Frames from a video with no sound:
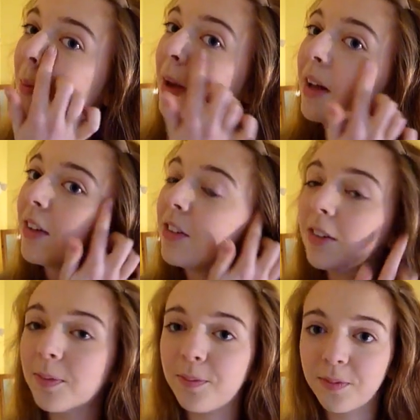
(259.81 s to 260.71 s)
blush,
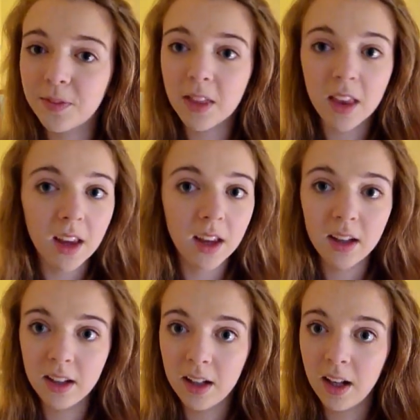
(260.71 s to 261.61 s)

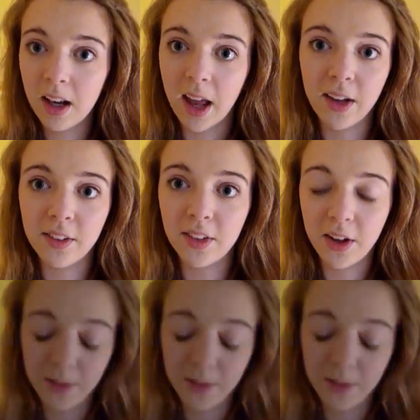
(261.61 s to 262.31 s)
like so.